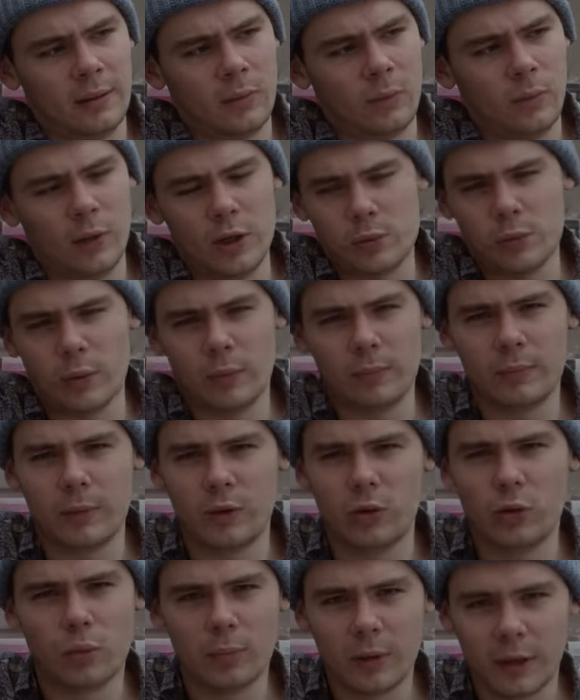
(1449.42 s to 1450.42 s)
which were
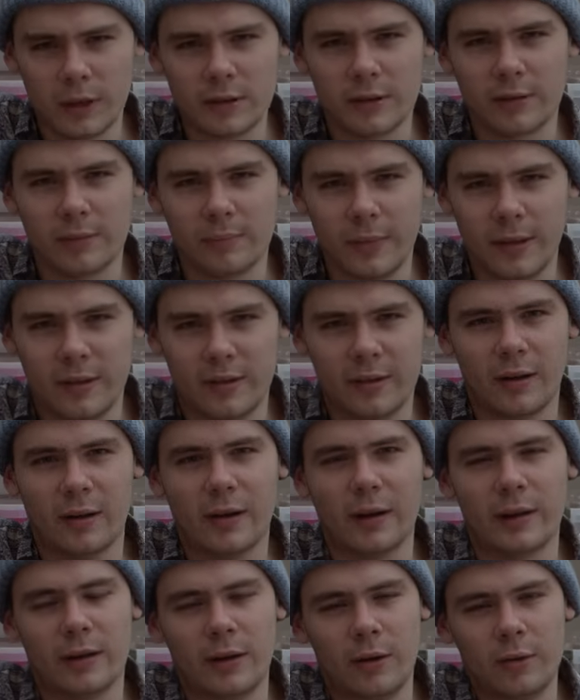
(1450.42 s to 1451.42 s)
normally just
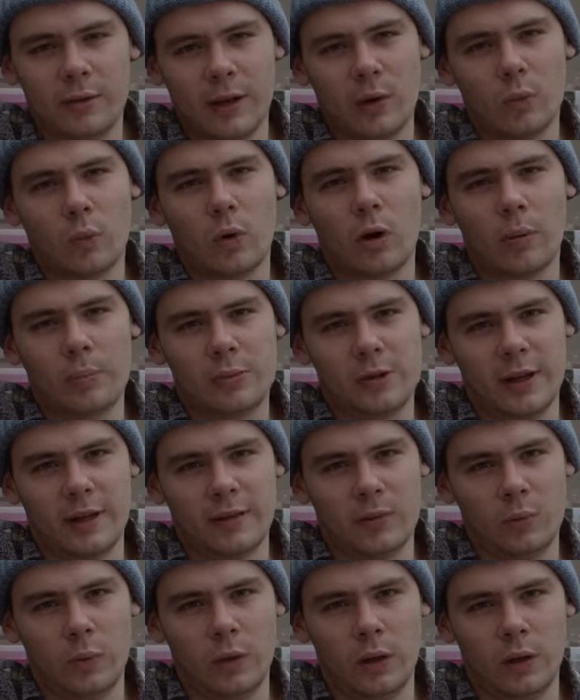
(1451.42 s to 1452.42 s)
misdiagnosing what
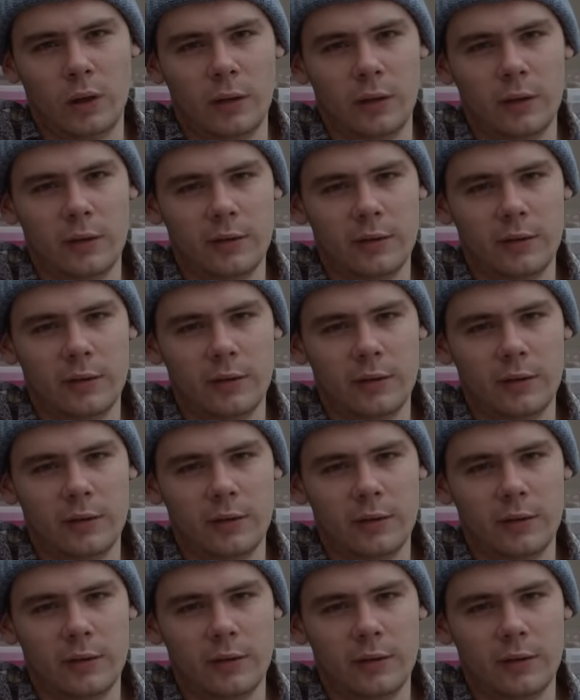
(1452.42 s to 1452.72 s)
objects were.